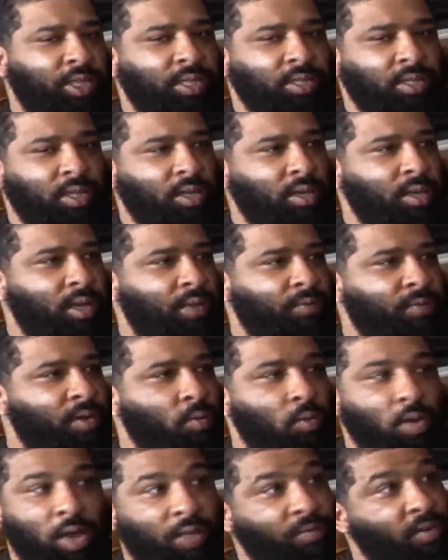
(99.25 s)
season if
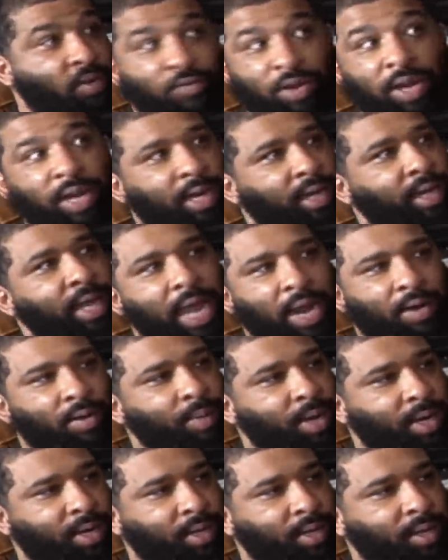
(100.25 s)
I really care
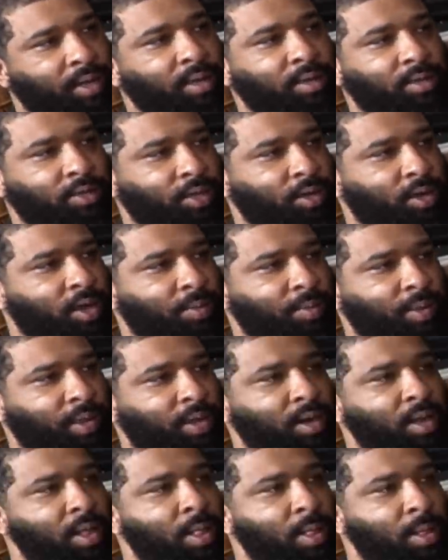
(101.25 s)
about the kit. Do you know what I
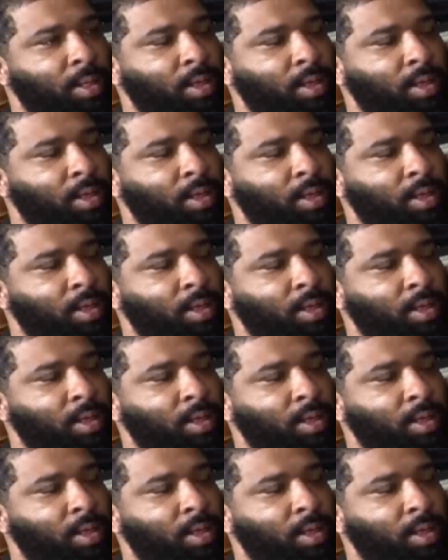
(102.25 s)
mean?